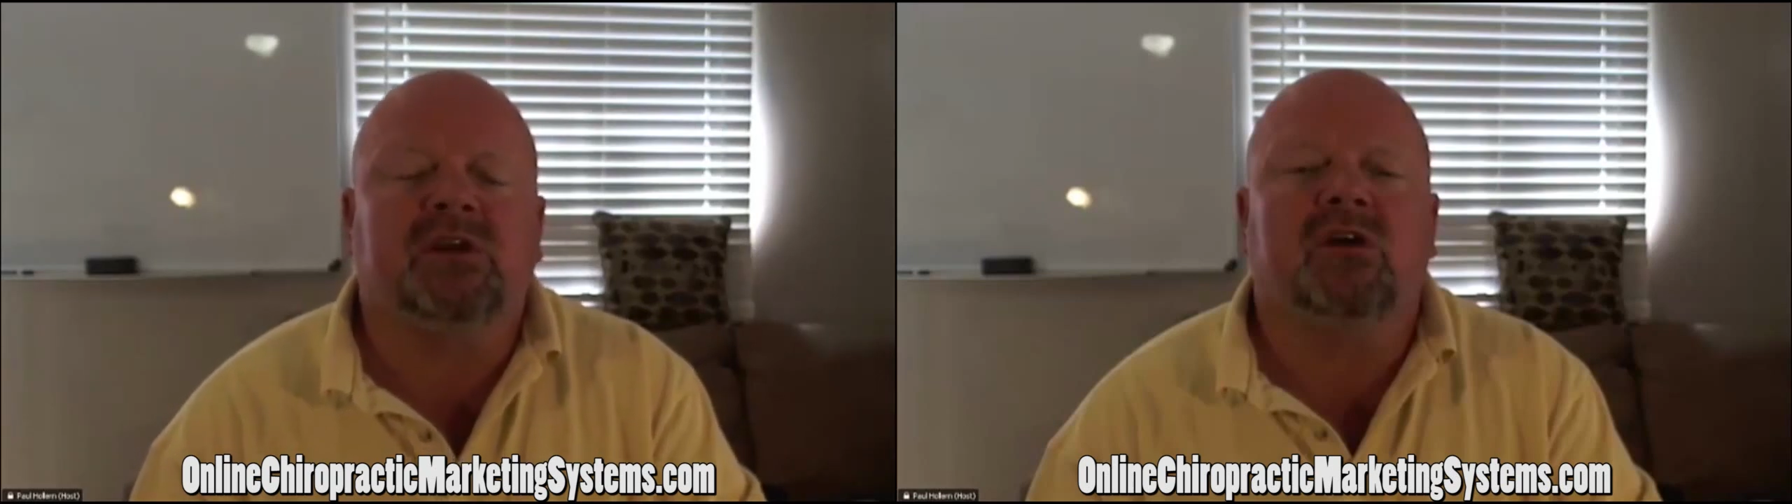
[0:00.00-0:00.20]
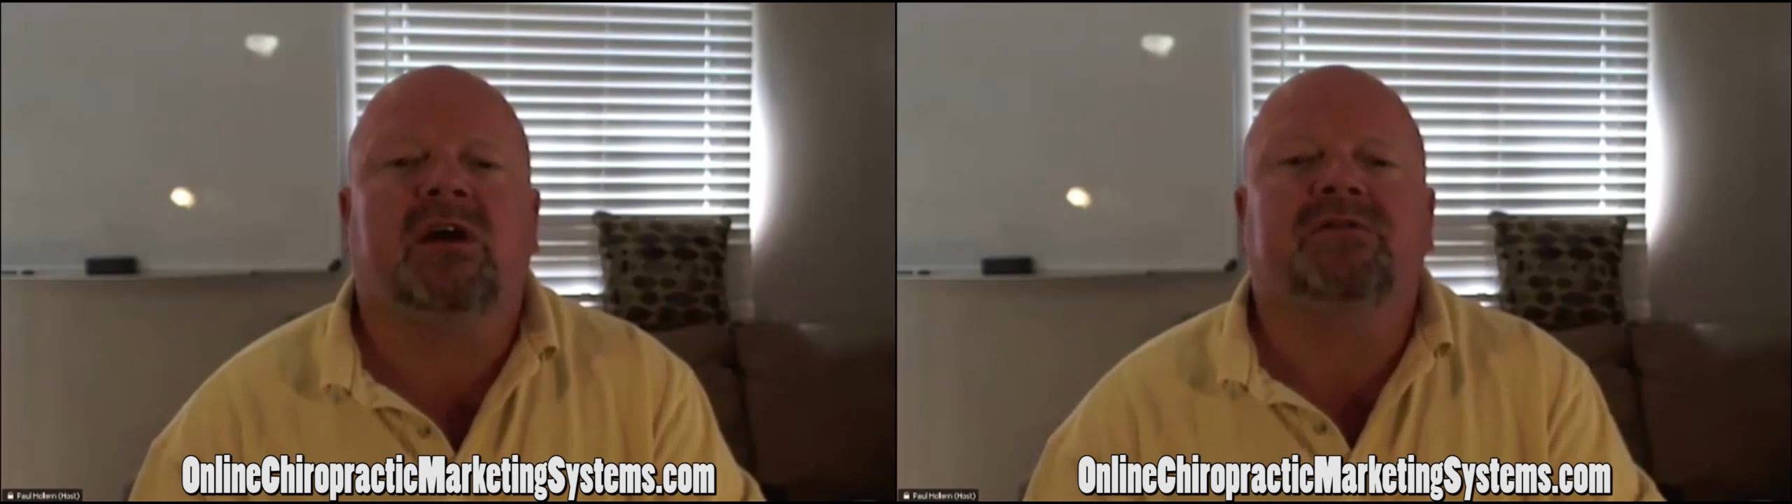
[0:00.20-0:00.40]

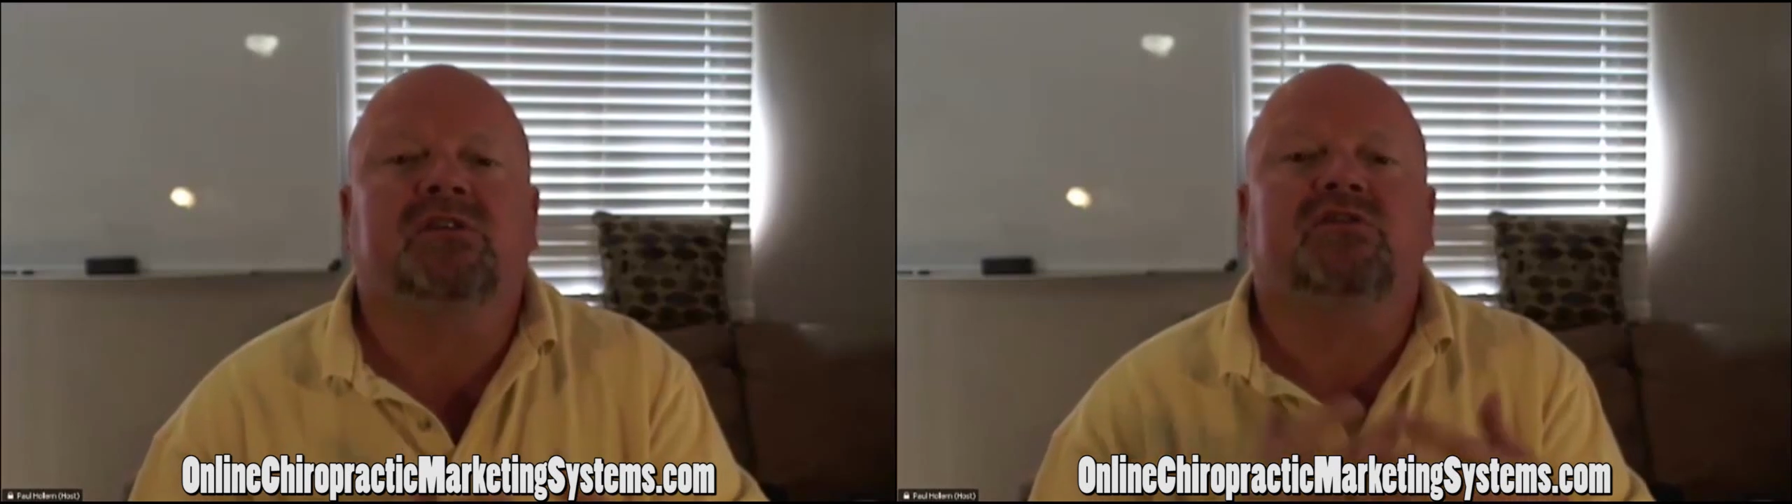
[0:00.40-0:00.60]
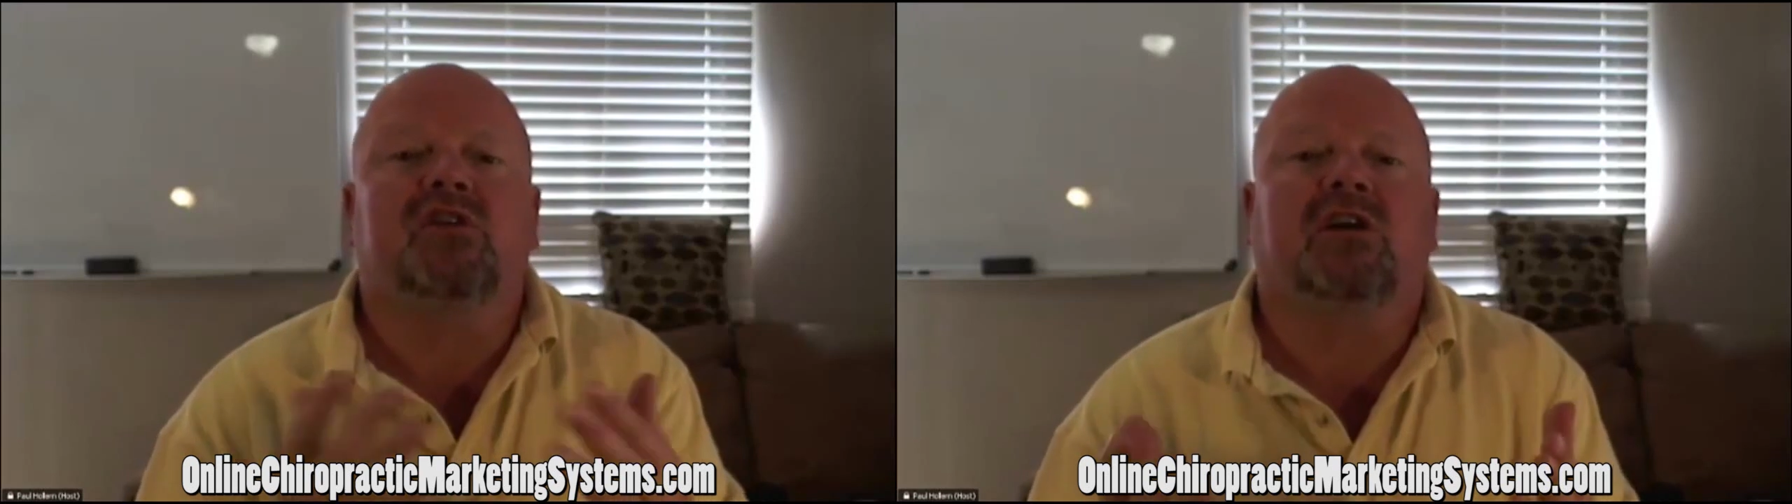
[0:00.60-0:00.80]
when you go
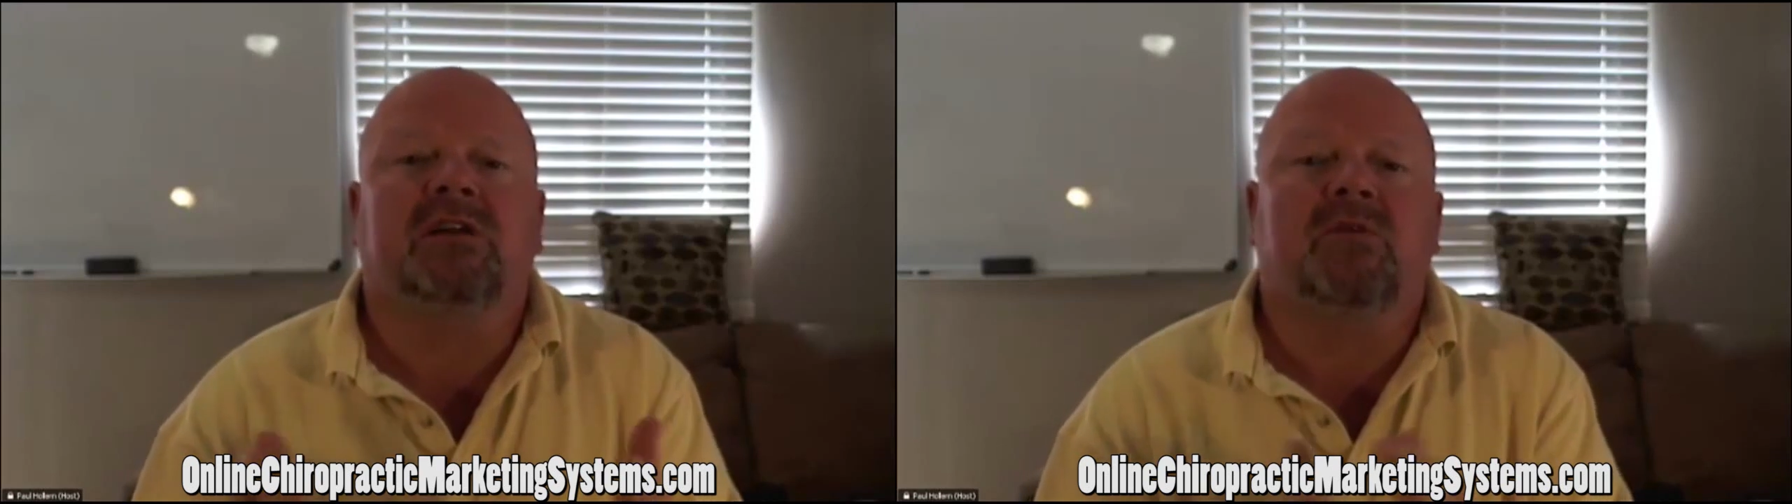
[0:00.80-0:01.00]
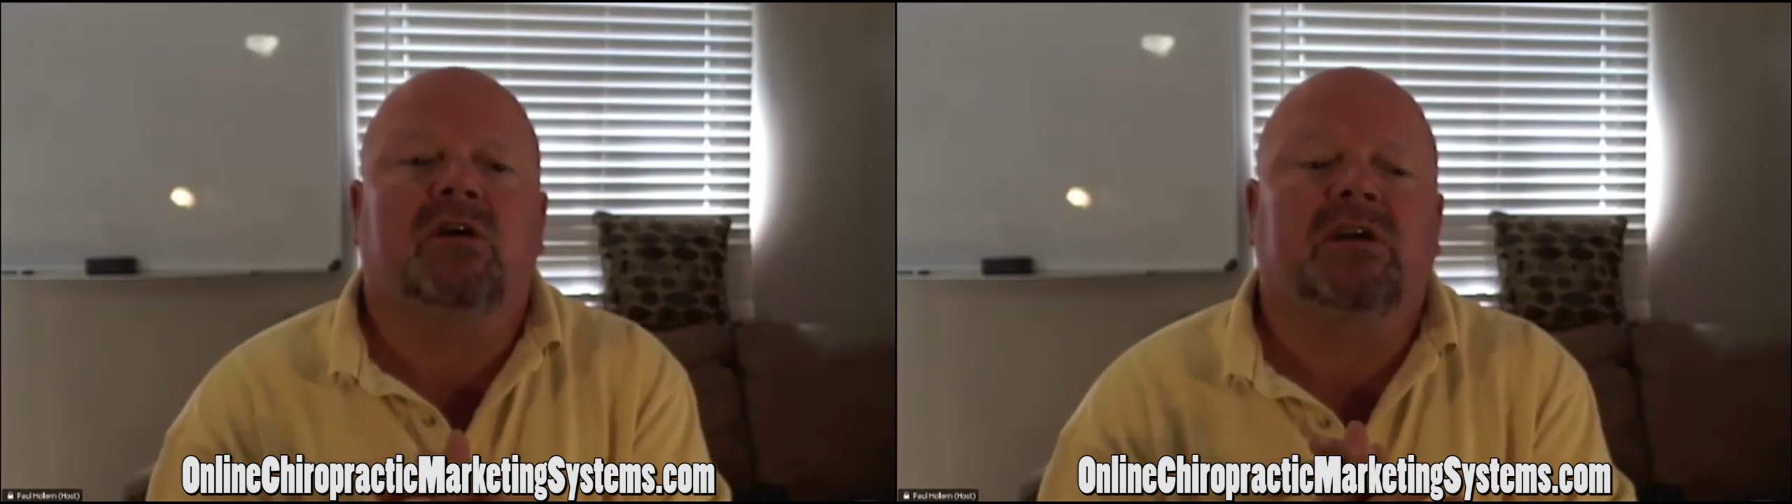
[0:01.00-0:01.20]
after a
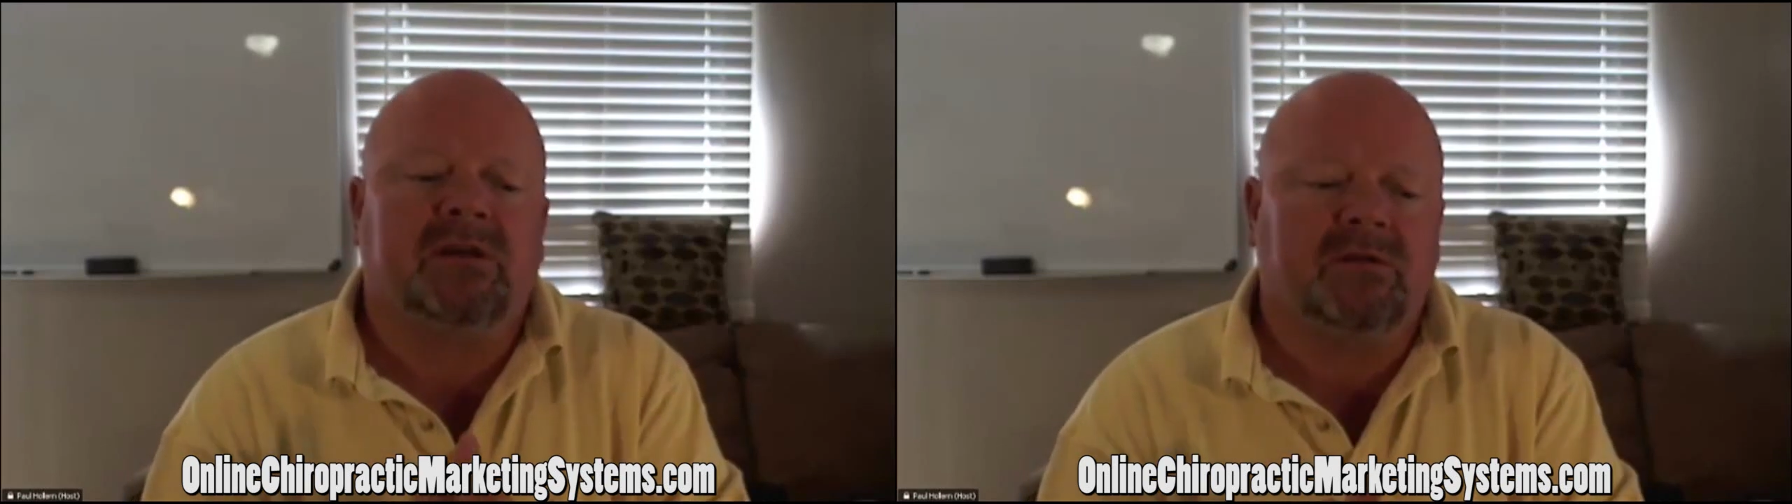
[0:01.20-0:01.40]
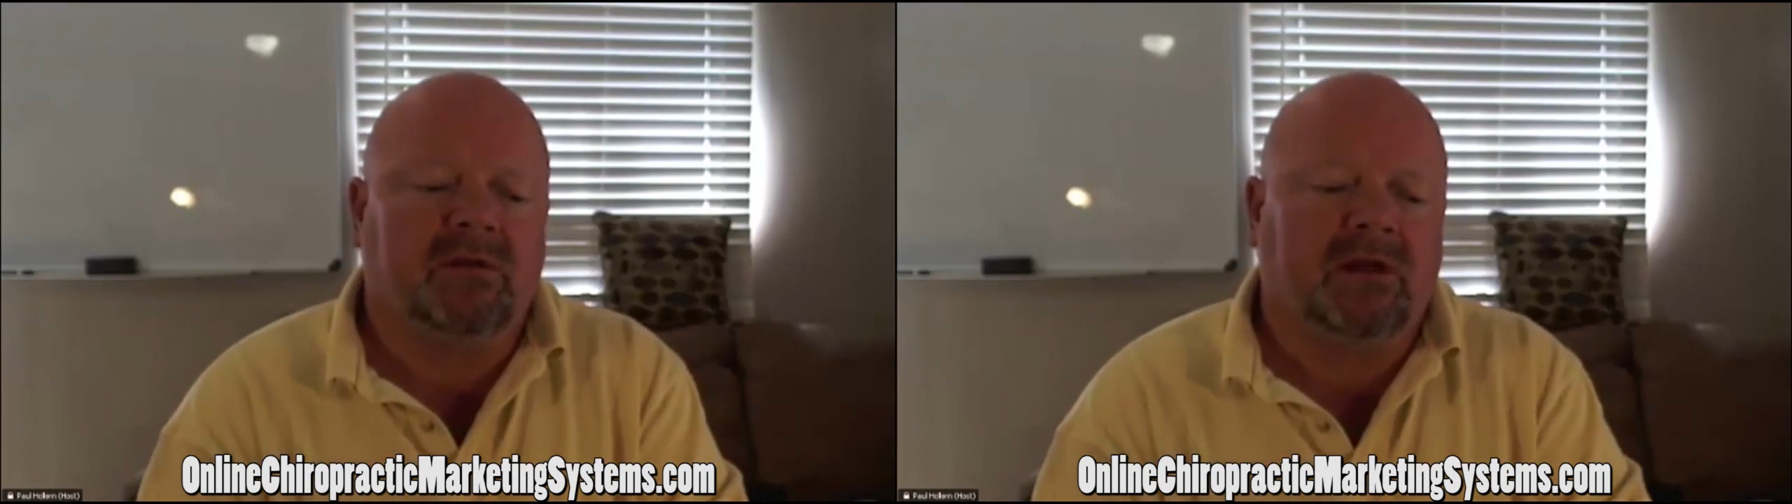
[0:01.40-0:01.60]
target
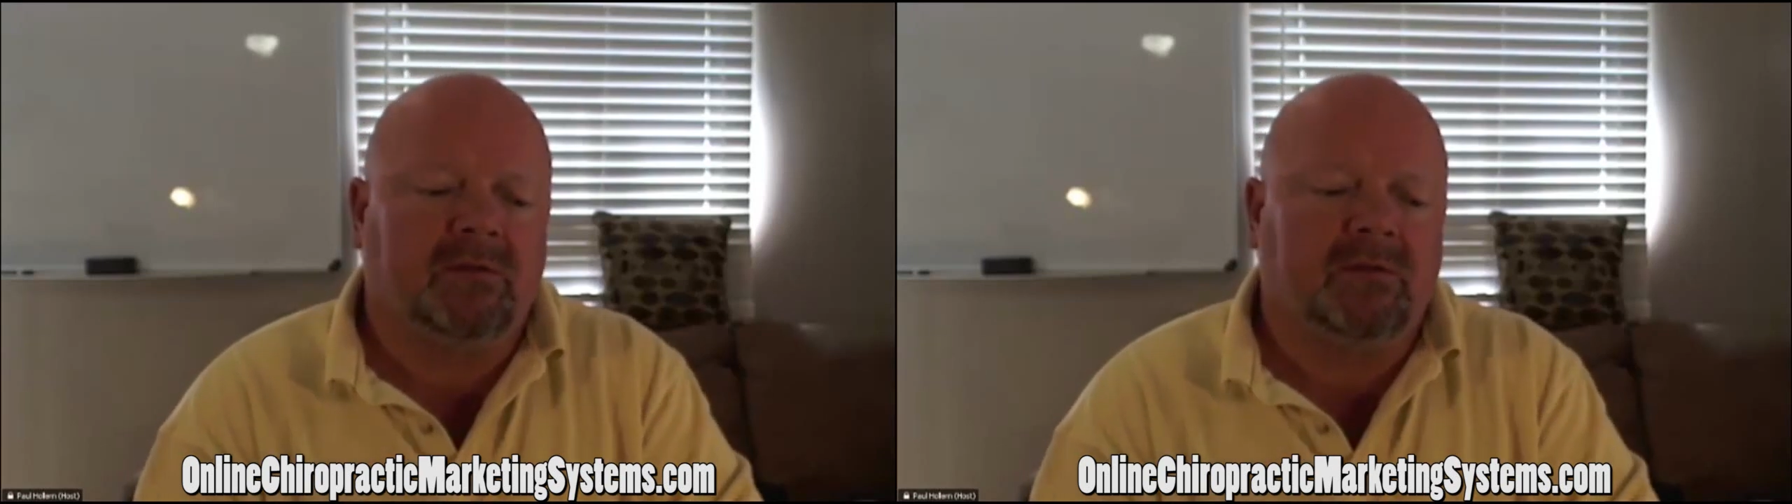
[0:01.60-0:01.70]
market,